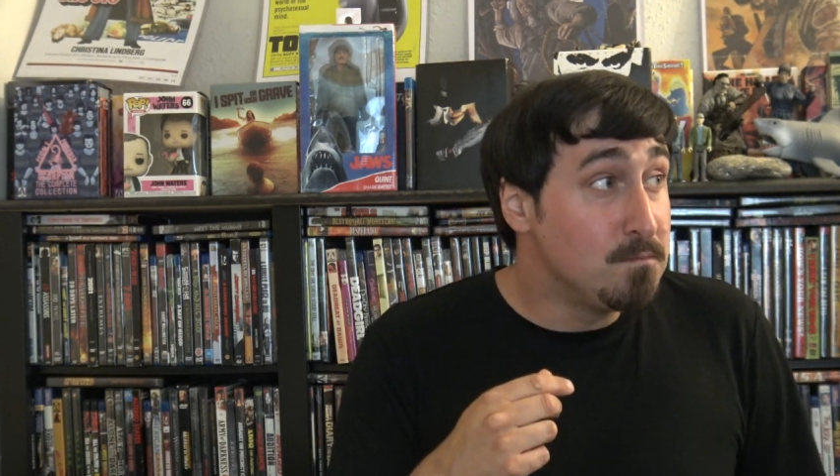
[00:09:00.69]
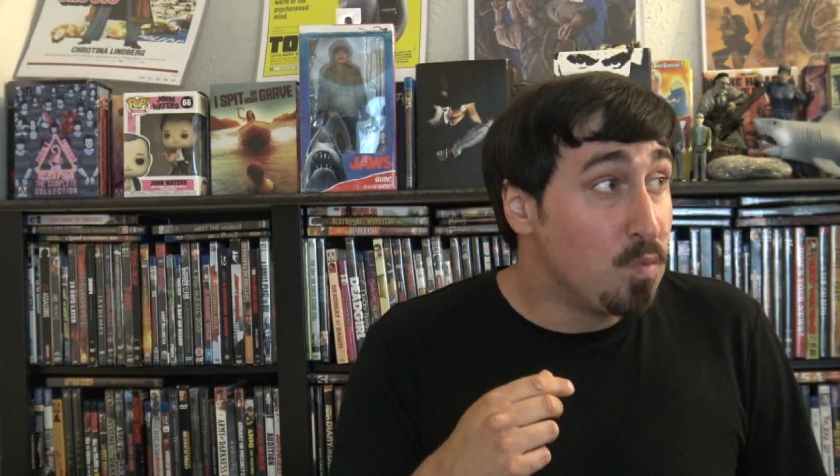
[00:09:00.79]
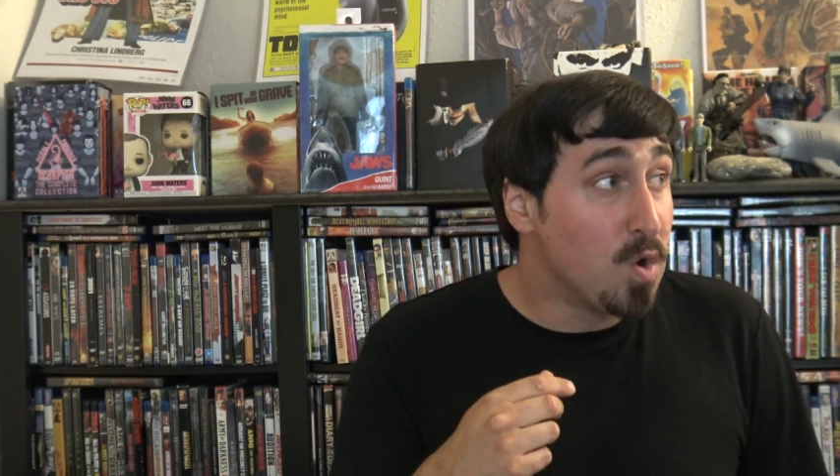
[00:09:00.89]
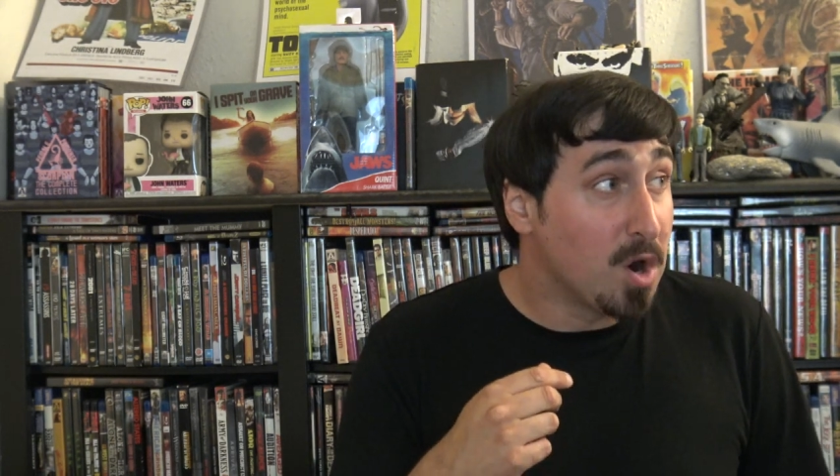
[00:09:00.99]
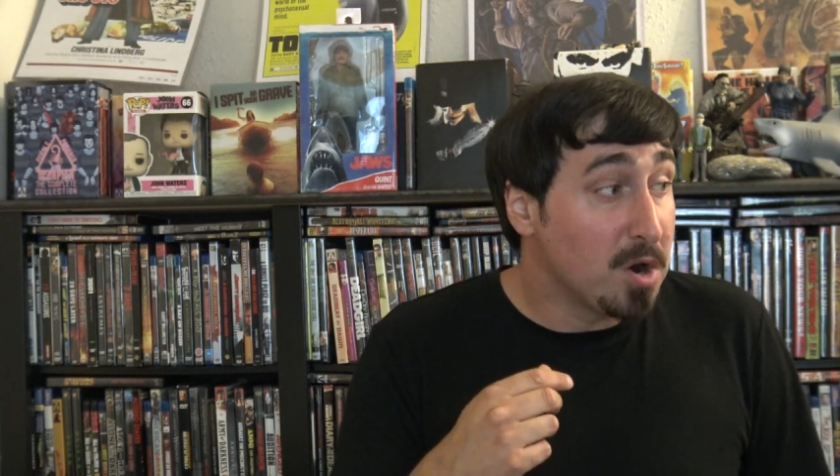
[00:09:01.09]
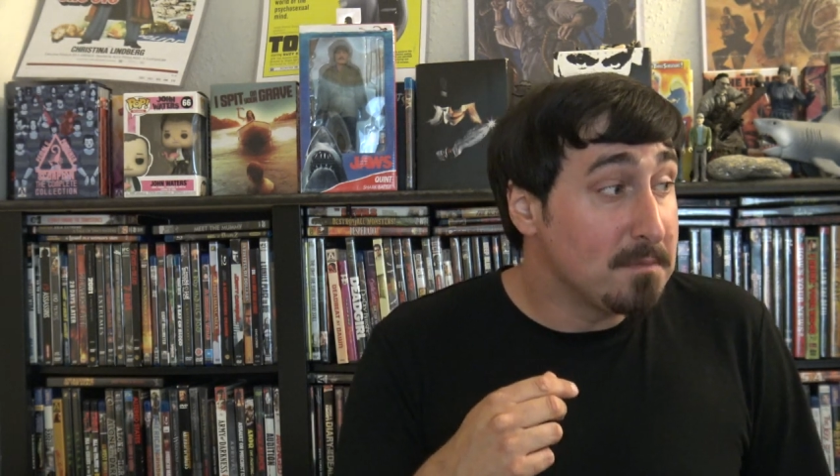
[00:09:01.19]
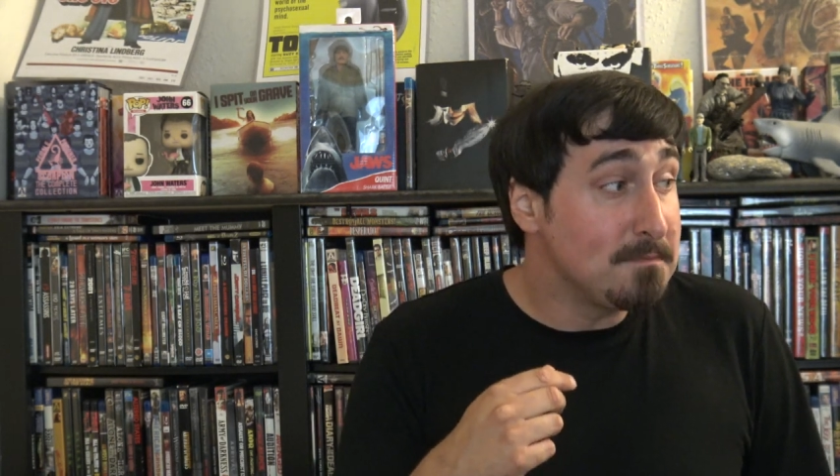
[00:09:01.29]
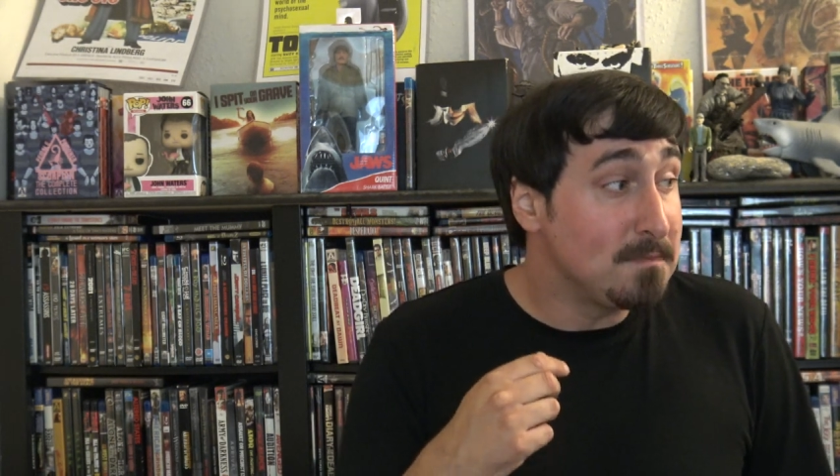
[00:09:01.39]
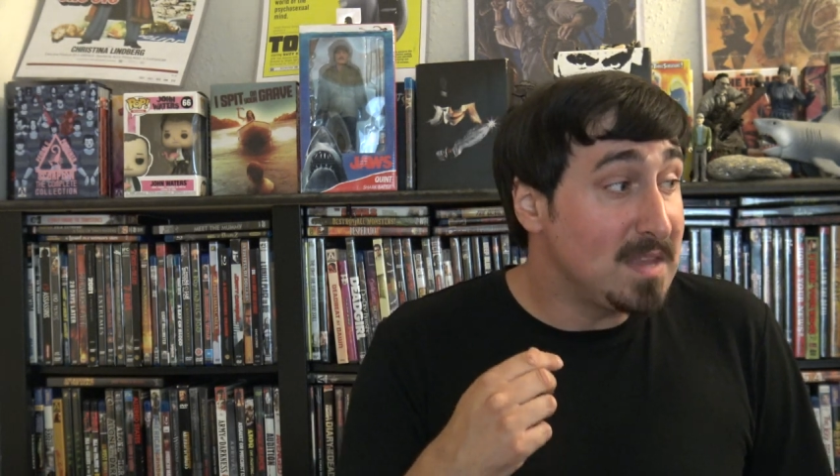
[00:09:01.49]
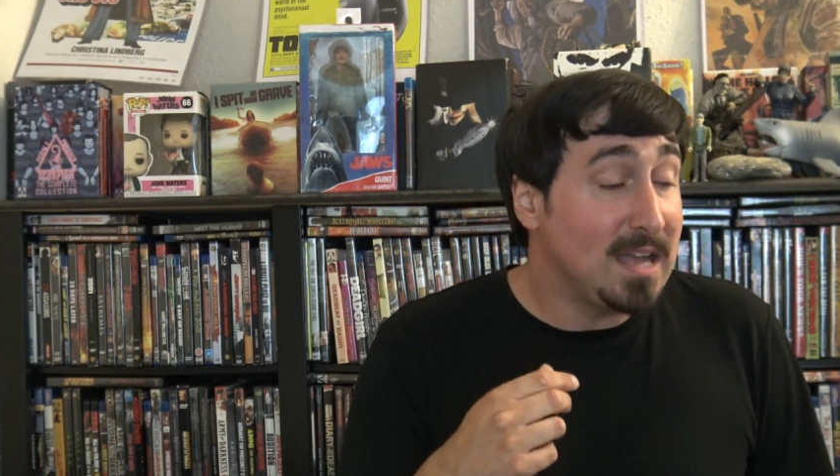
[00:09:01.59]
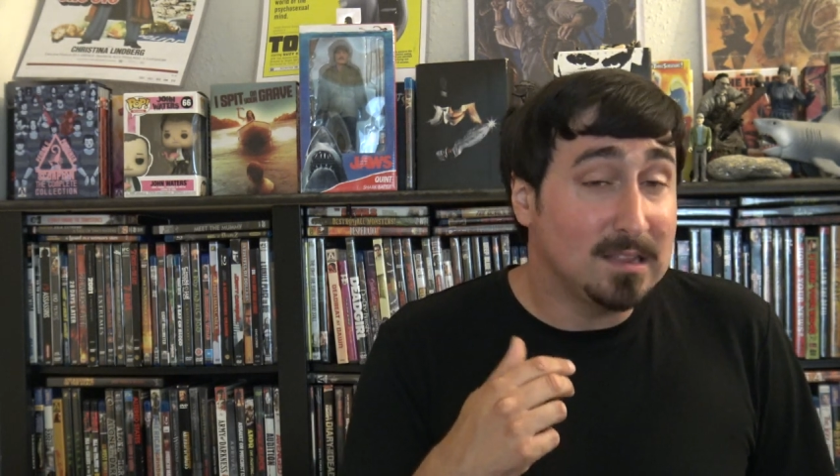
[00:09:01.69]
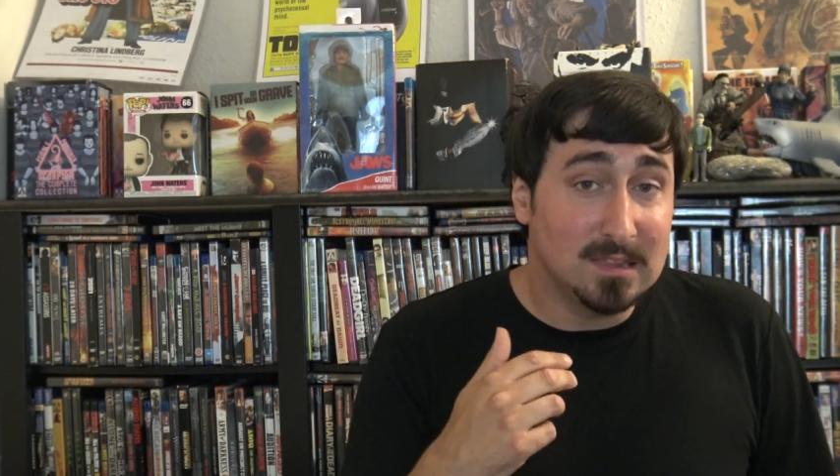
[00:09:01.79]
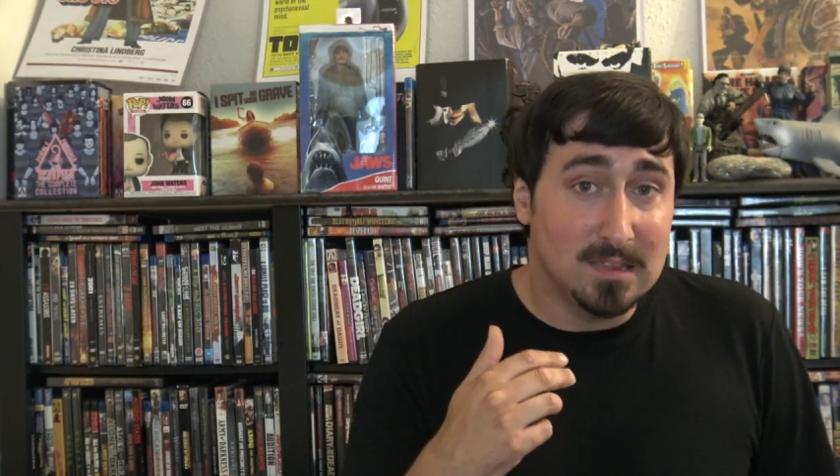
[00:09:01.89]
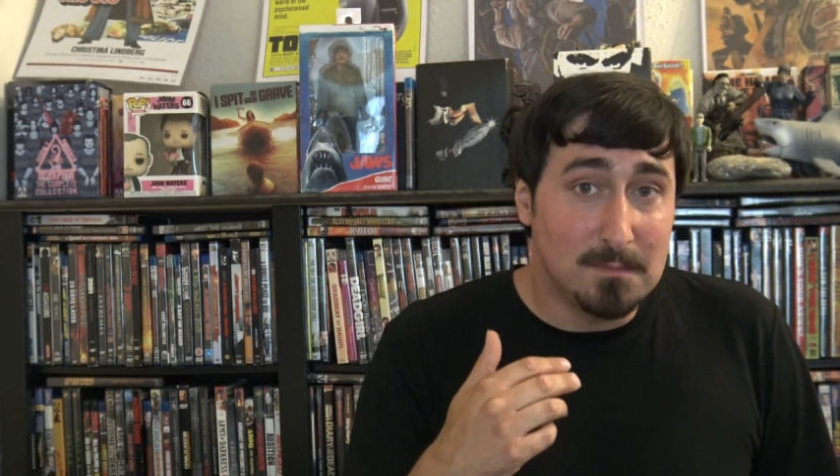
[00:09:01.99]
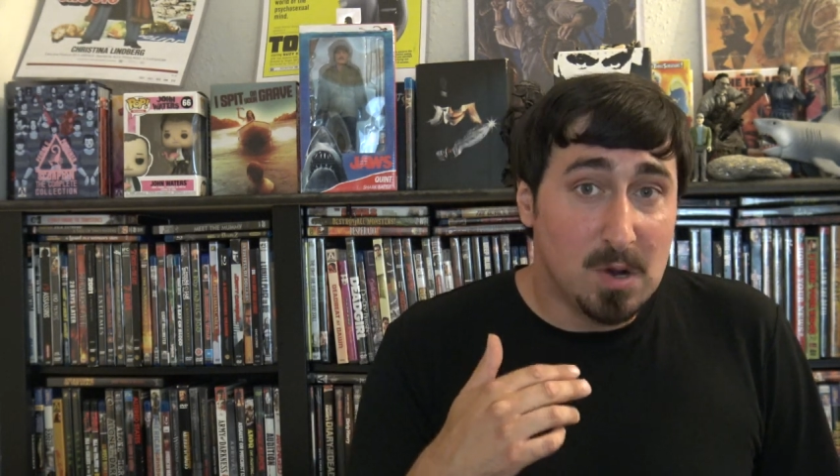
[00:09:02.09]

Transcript: were not the